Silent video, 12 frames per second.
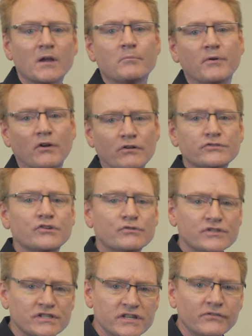but also
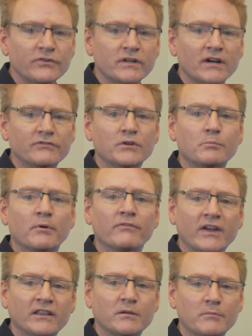stiff enough to
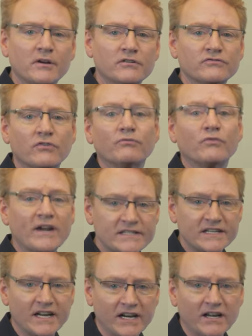prevent the mirrors from
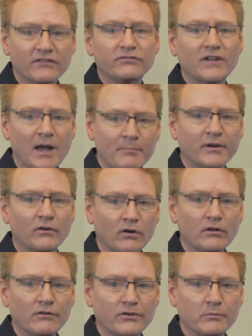resonating and flopping
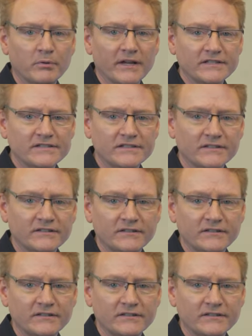all over the place.